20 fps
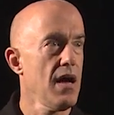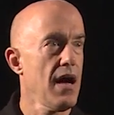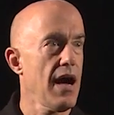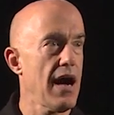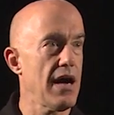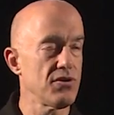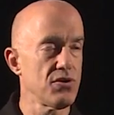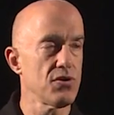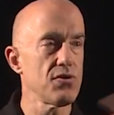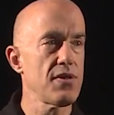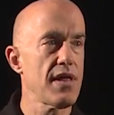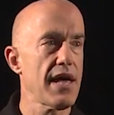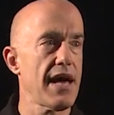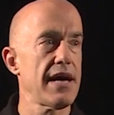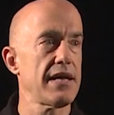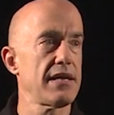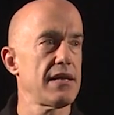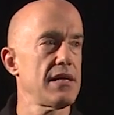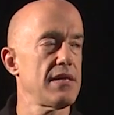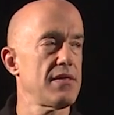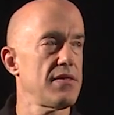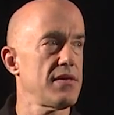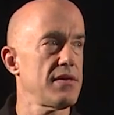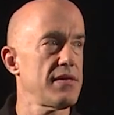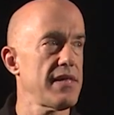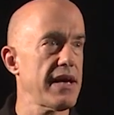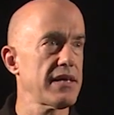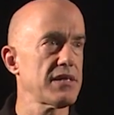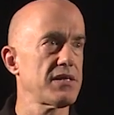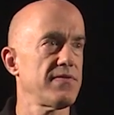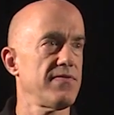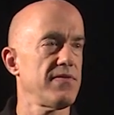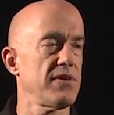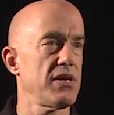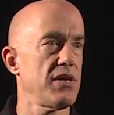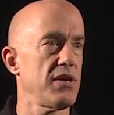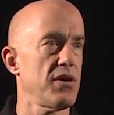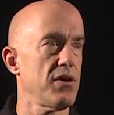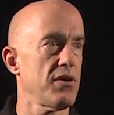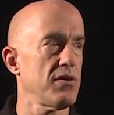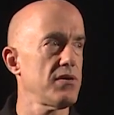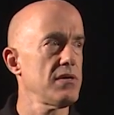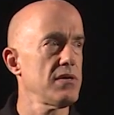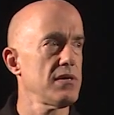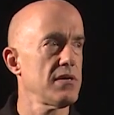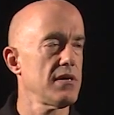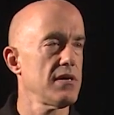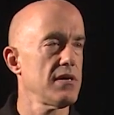I'll do that in the next video.